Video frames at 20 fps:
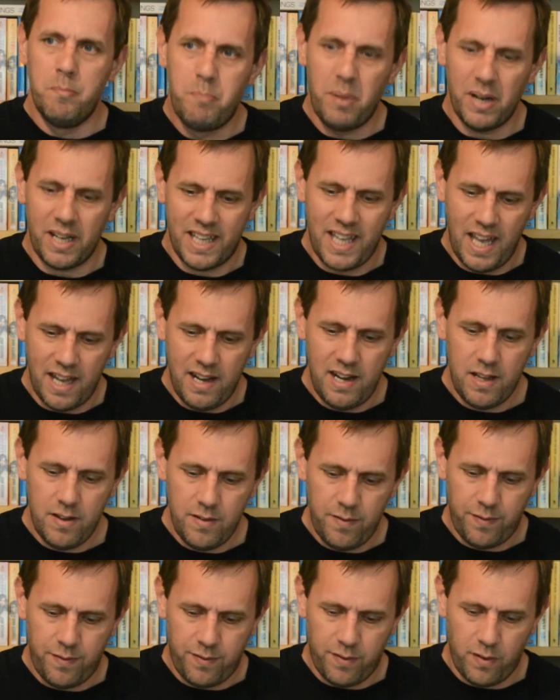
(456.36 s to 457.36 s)
But
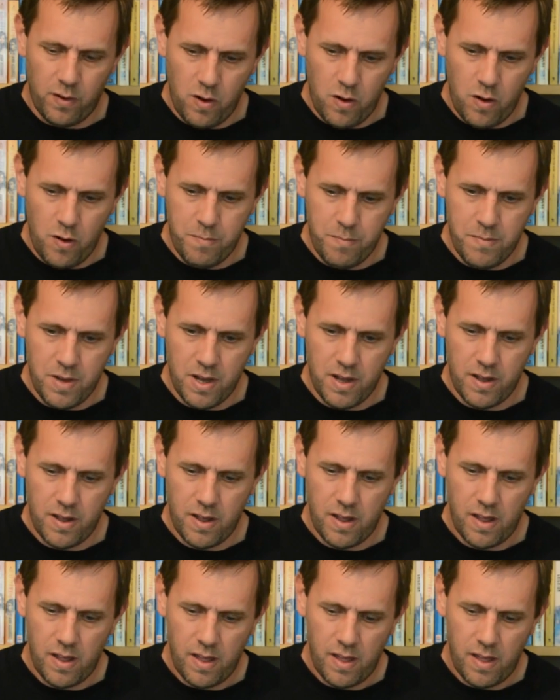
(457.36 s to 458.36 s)
getting from
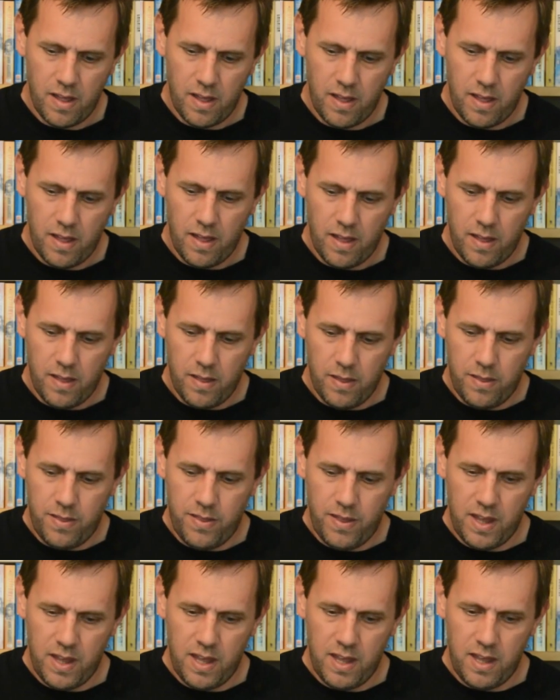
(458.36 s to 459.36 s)

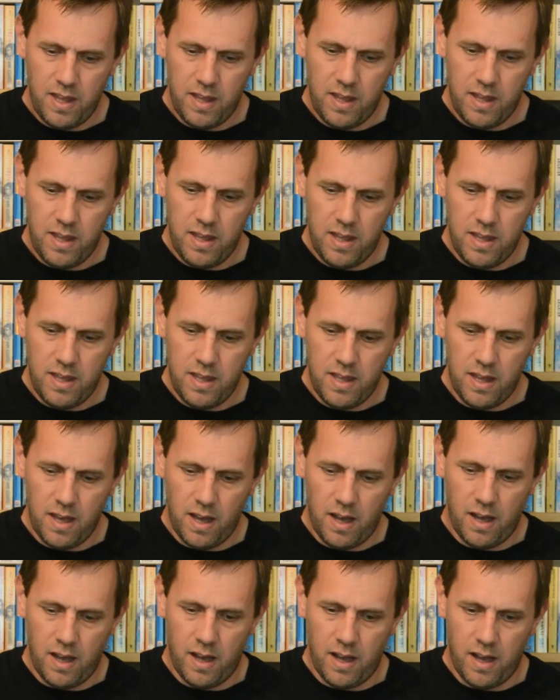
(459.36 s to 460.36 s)
the
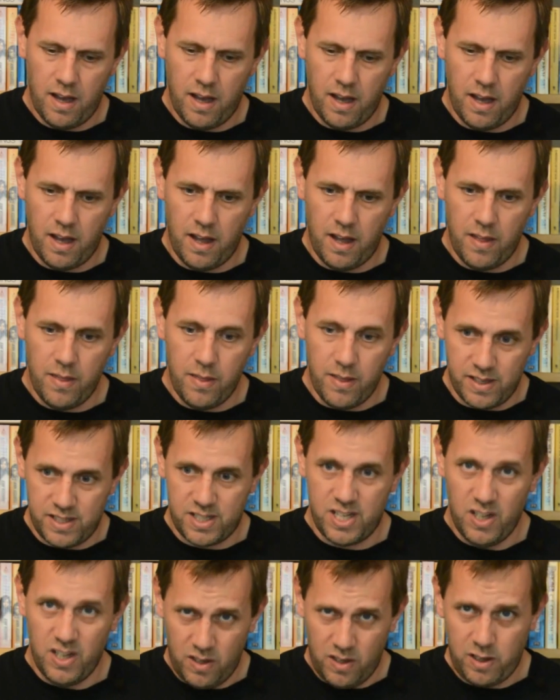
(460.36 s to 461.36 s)

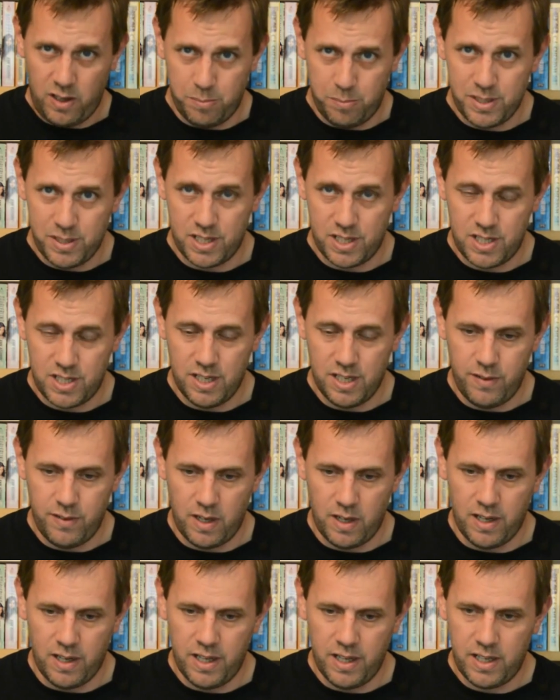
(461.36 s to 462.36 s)
turtle position, if
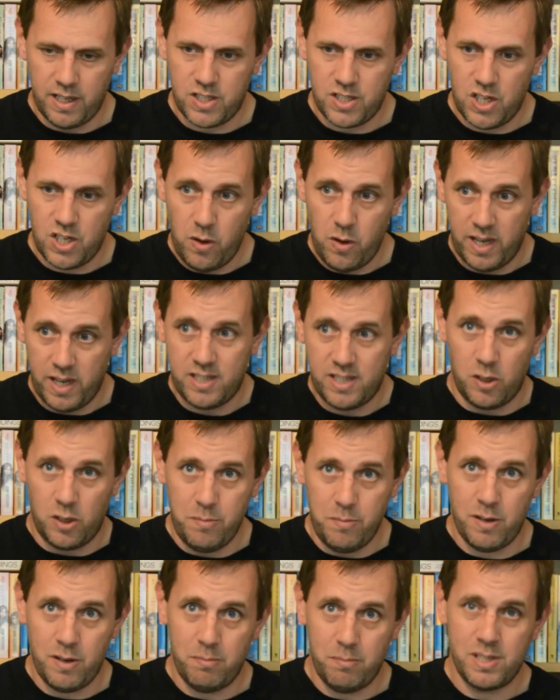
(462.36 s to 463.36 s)
you like, to a
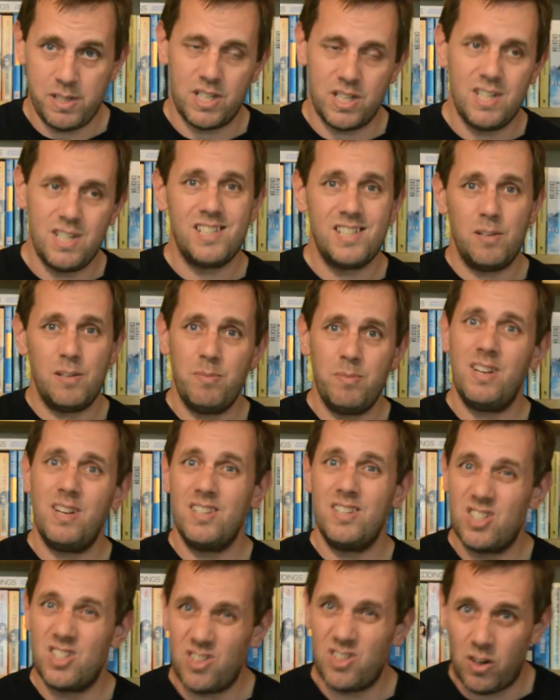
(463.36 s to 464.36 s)
dominant position is something I
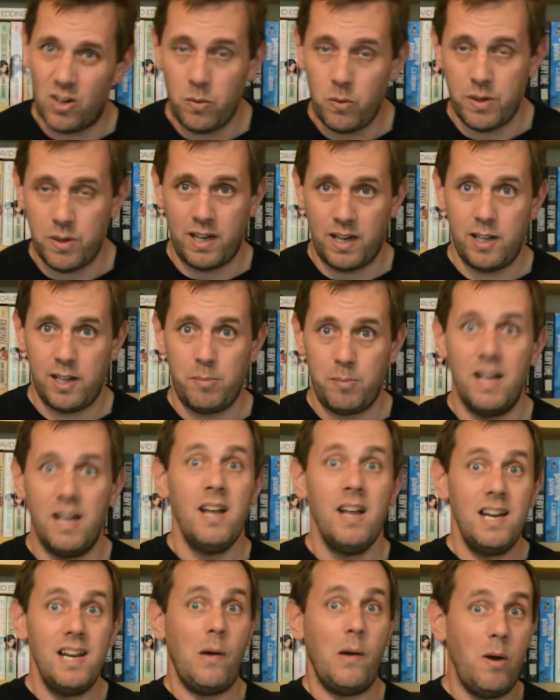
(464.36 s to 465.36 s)
struggle with a little bit.
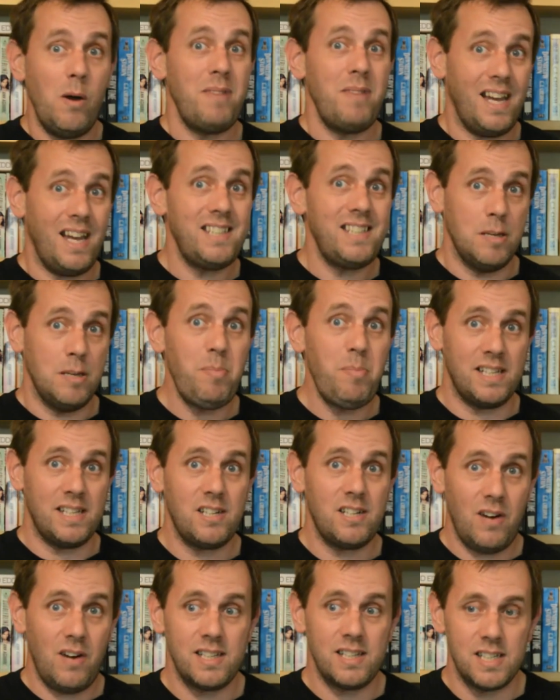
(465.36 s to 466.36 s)
Now I'm getting
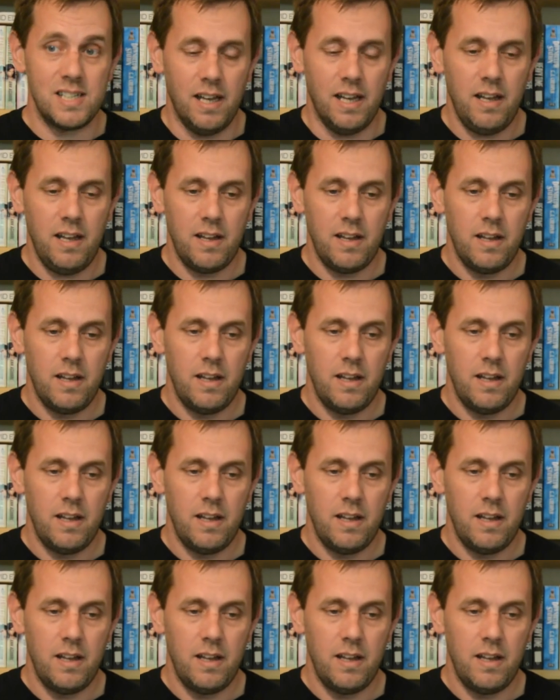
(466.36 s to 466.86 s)
better at it.